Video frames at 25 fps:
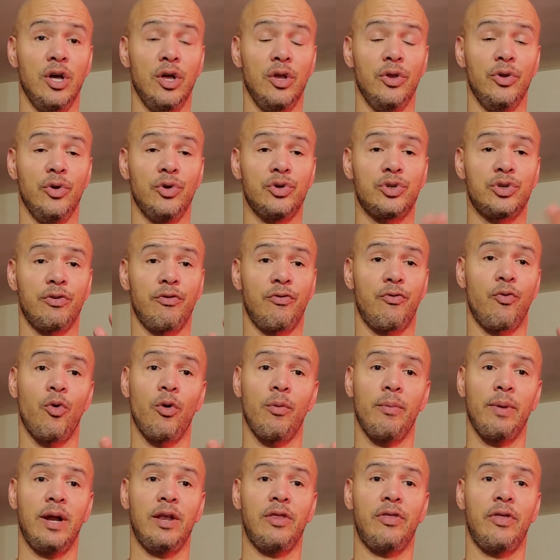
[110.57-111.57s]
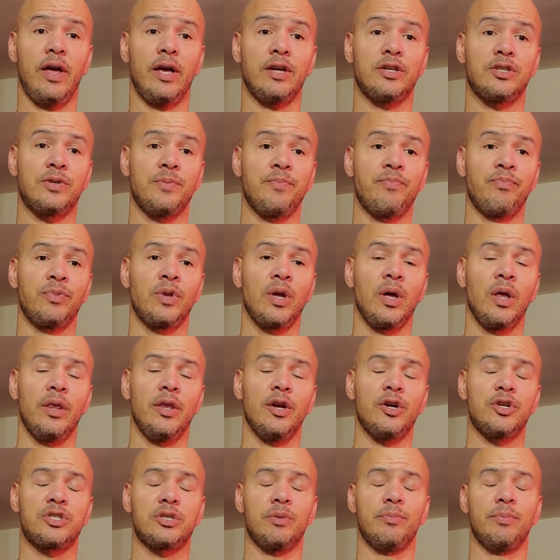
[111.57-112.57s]
Those are the four main things.
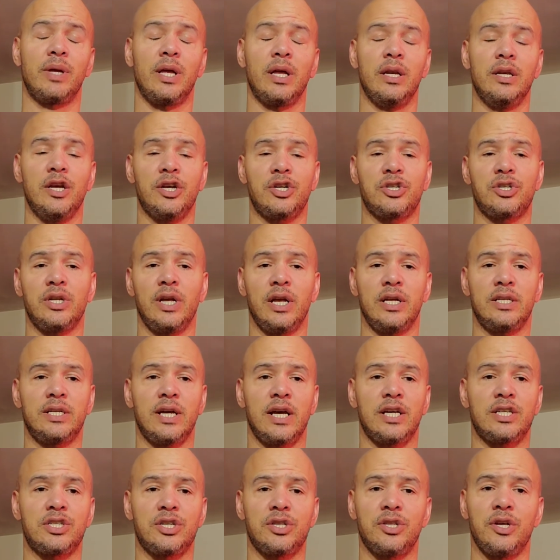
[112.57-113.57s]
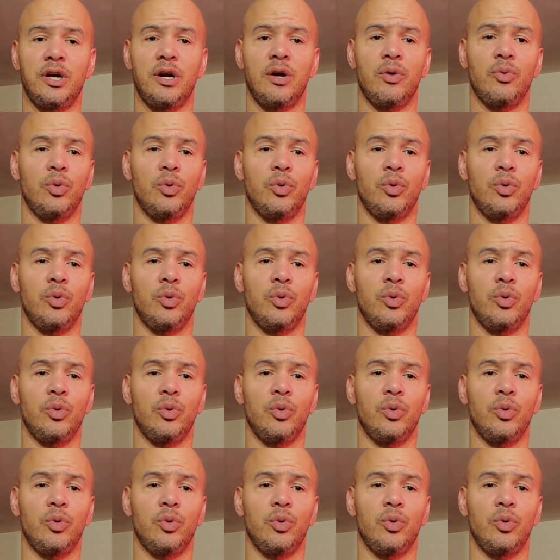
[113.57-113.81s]
There's some conditioning tests in there.